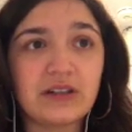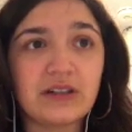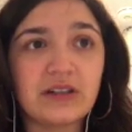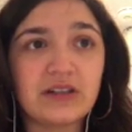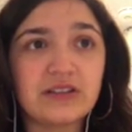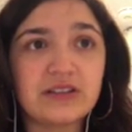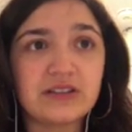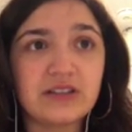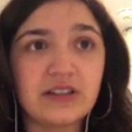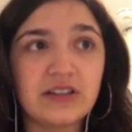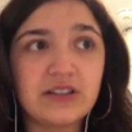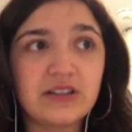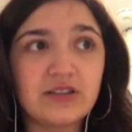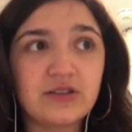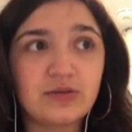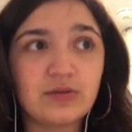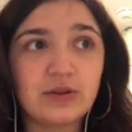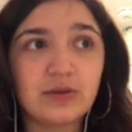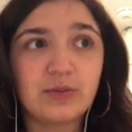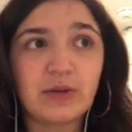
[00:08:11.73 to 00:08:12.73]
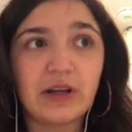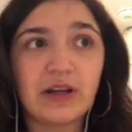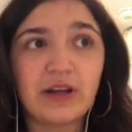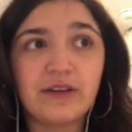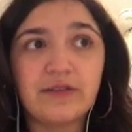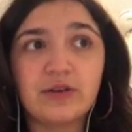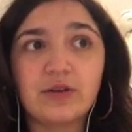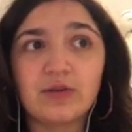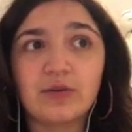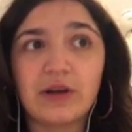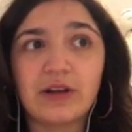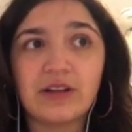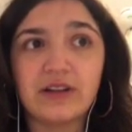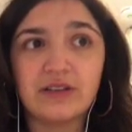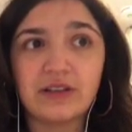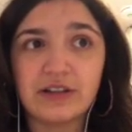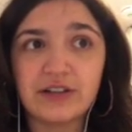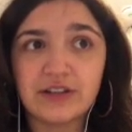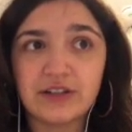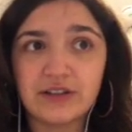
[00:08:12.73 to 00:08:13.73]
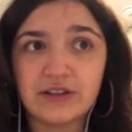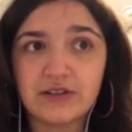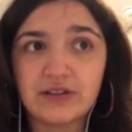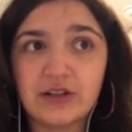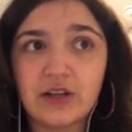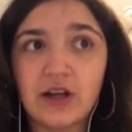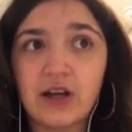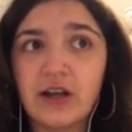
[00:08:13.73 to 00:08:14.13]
assist with behavioral regulations.